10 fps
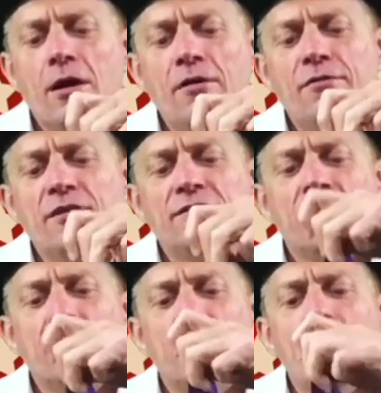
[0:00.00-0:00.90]
covers
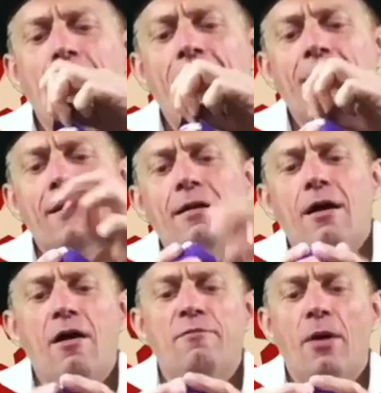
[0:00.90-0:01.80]
the bag
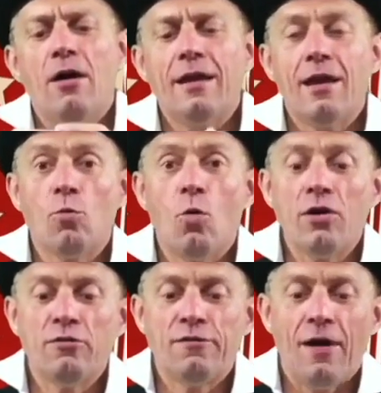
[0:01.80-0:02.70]
of barley. And
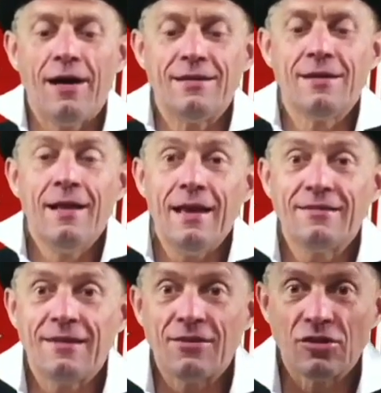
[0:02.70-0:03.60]
what you'll find
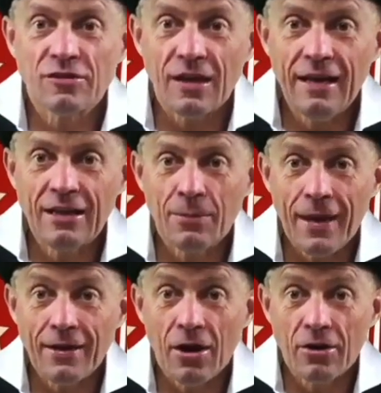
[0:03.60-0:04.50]
is there's just a little
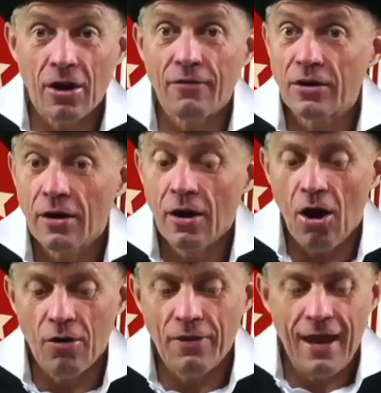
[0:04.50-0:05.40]
bit uncovered
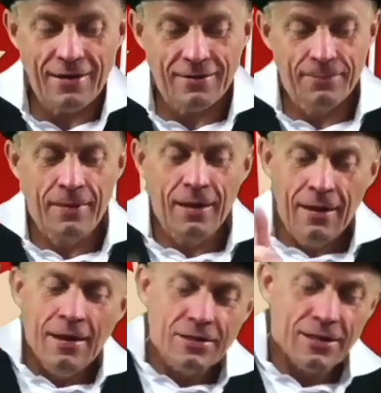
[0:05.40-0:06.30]
on the end.
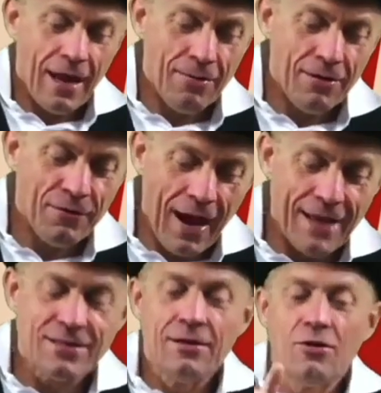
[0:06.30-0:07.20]
To get rid of
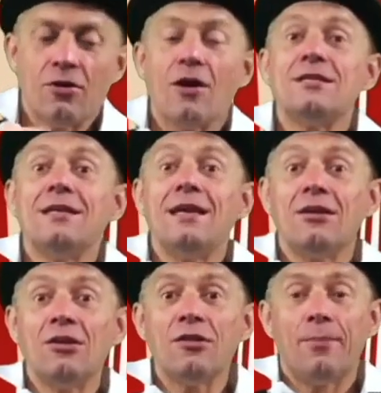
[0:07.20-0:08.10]
that, you're going to need
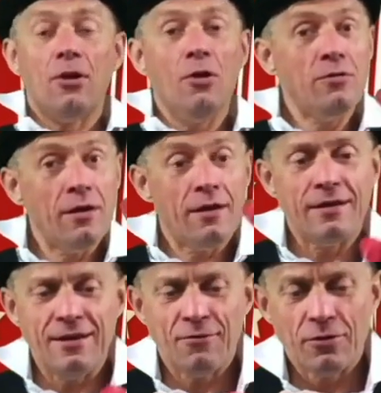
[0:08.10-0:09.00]
another balloon, and
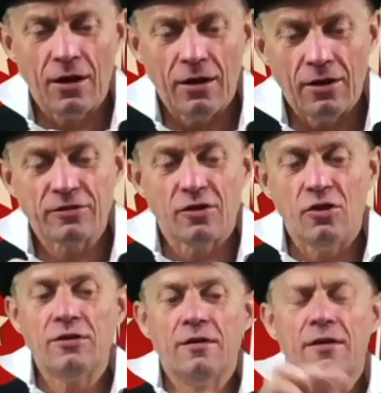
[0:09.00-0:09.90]
a different colour looks
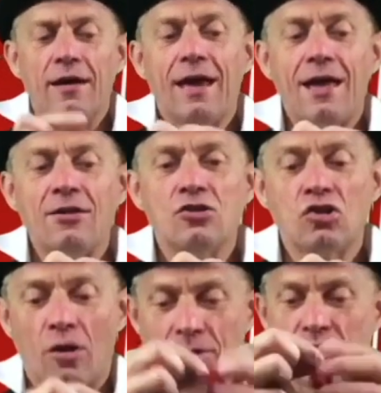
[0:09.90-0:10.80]
good. Again,
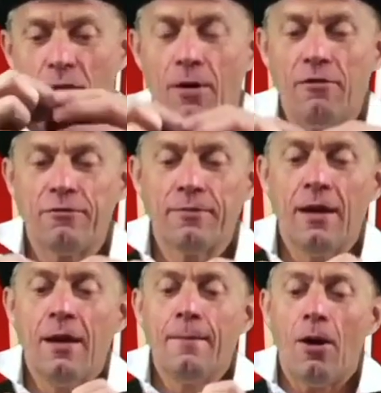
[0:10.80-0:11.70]
chop the top off.
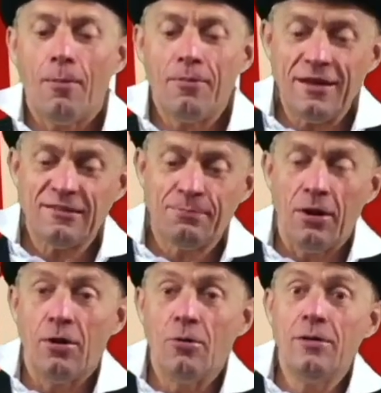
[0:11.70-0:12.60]
Pop this
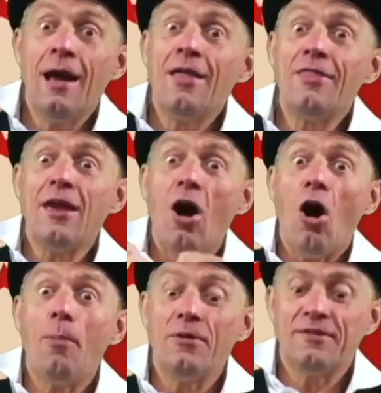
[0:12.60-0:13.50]
balloon the
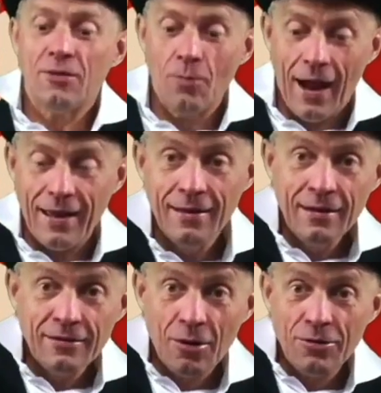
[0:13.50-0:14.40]
opposite way.
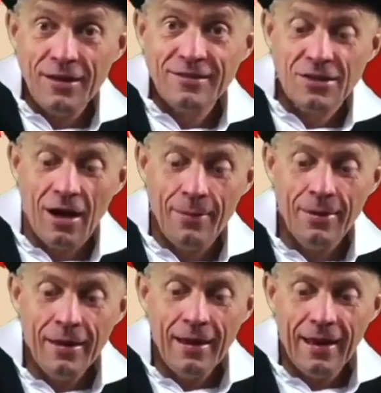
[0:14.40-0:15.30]
So this
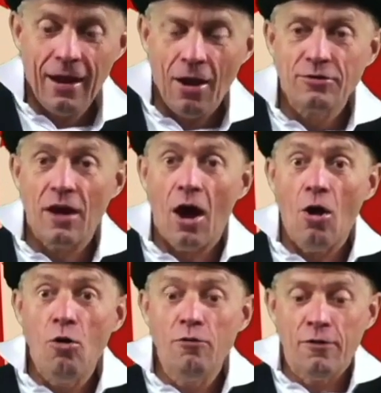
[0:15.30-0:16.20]
time it goes
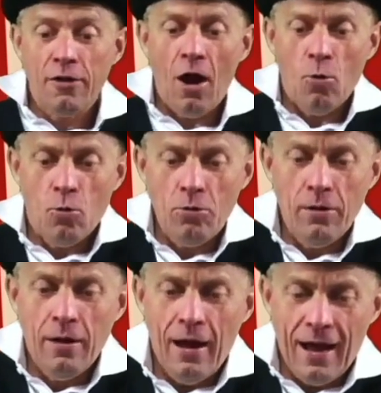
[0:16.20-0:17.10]
over the
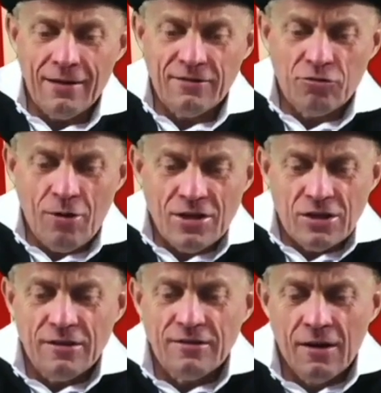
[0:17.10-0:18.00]
hole and
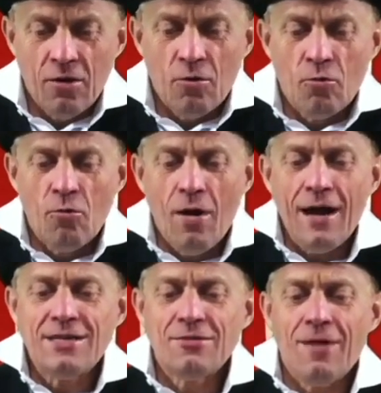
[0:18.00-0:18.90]
stretches
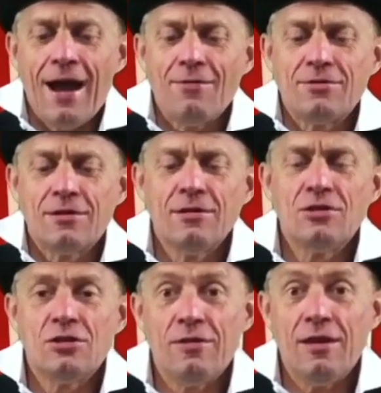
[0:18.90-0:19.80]
right around
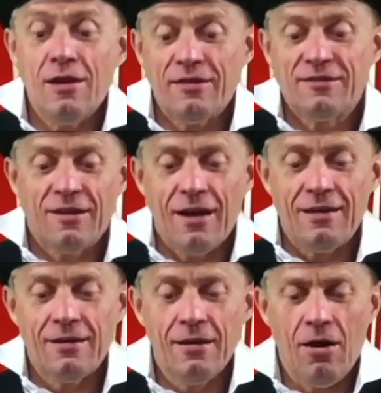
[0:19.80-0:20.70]
to the other
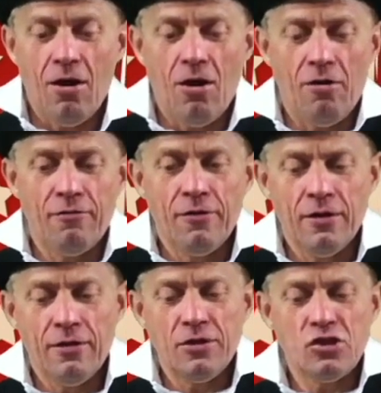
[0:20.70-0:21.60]
side of
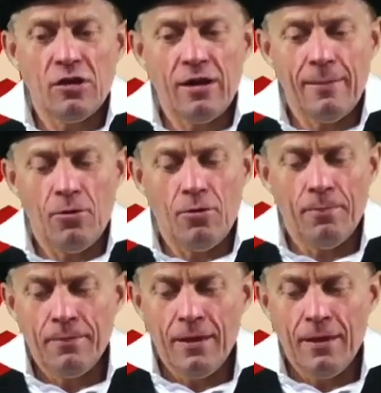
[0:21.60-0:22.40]
the juggling ball.